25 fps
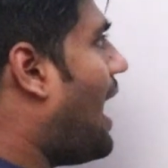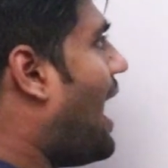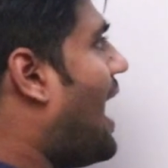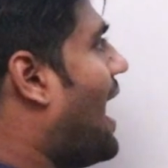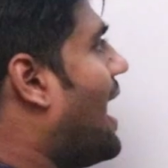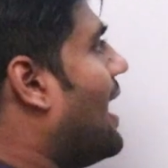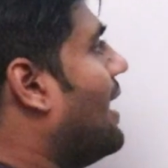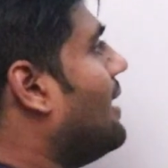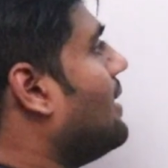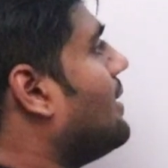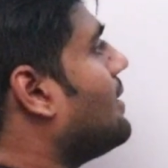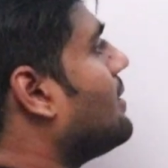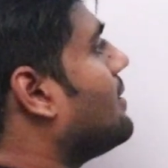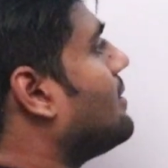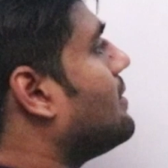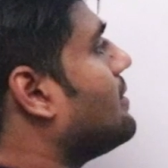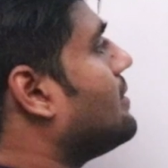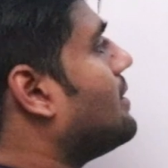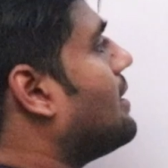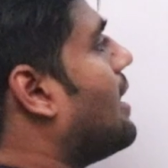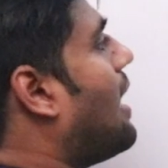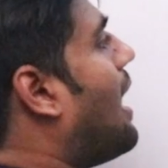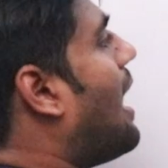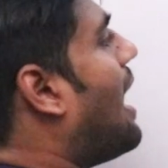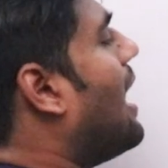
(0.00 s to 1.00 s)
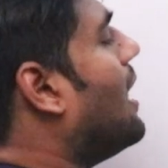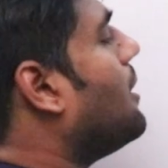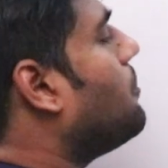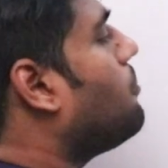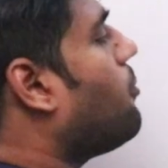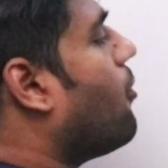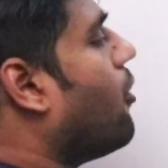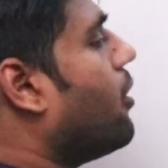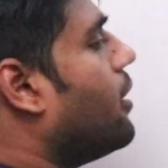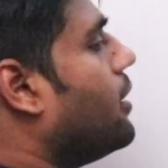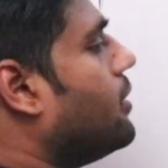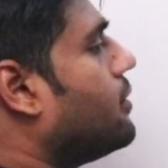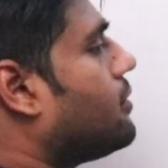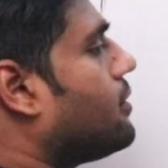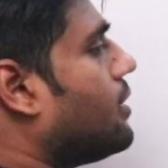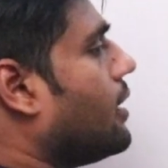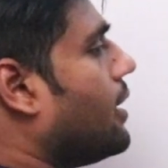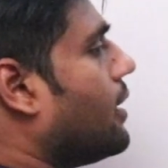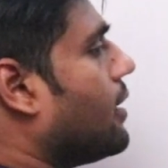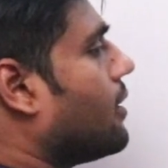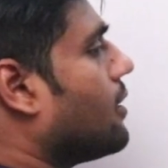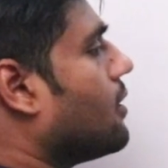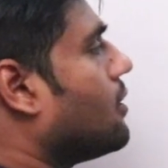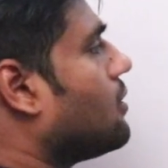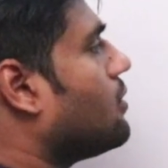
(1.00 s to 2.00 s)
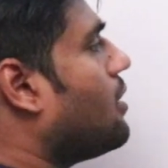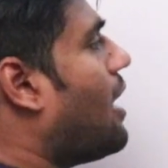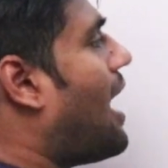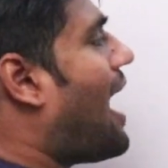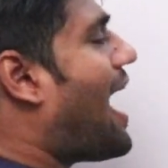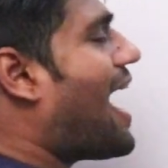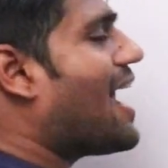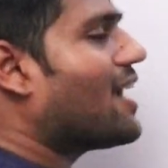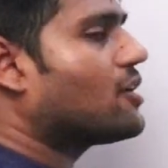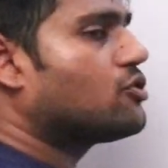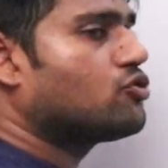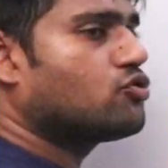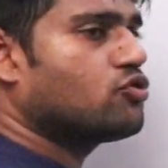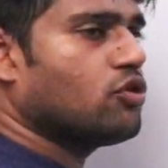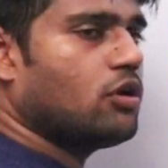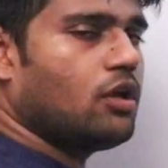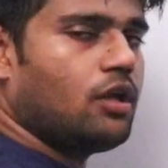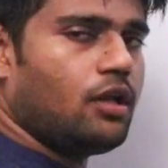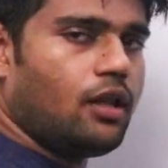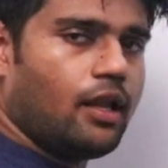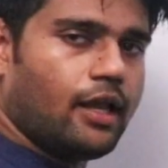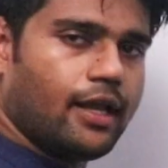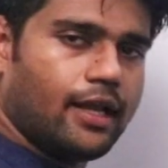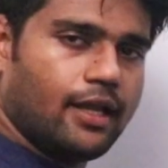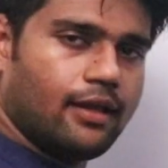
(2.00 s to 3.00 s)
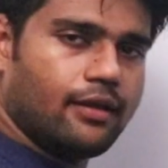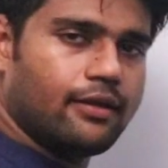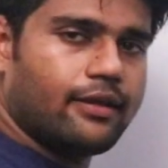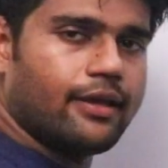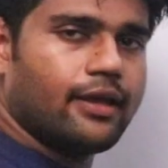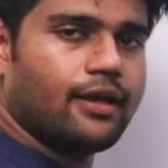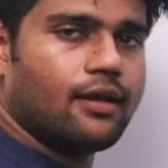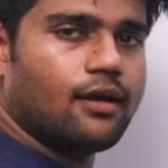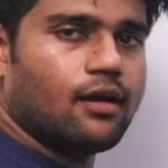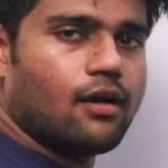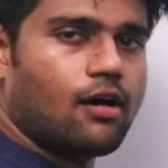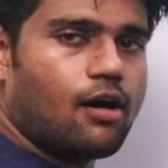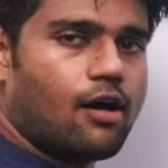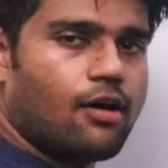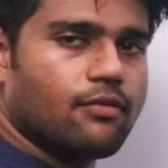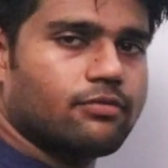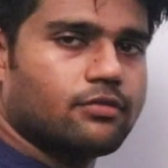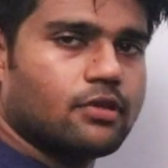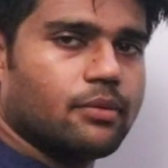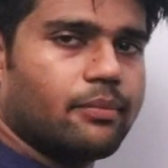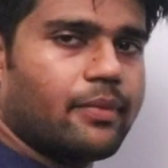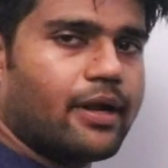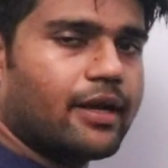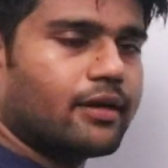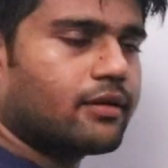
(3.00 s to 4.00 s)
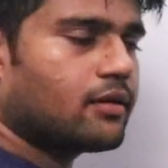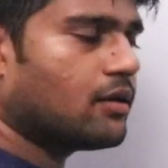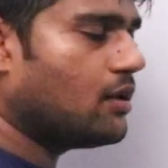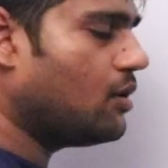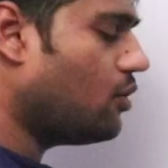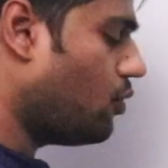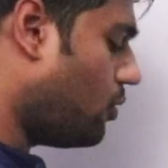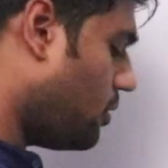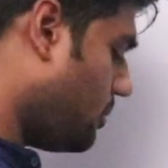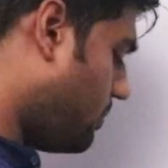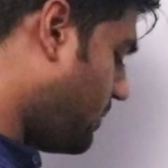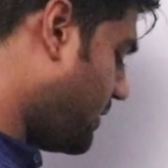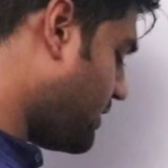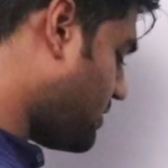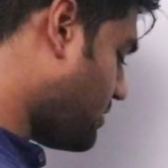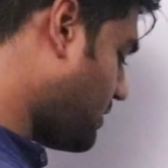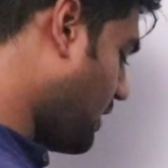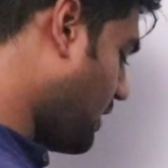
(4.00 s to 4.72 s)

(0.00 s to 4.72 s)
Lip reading: And at point C, the actual yielding of the material will be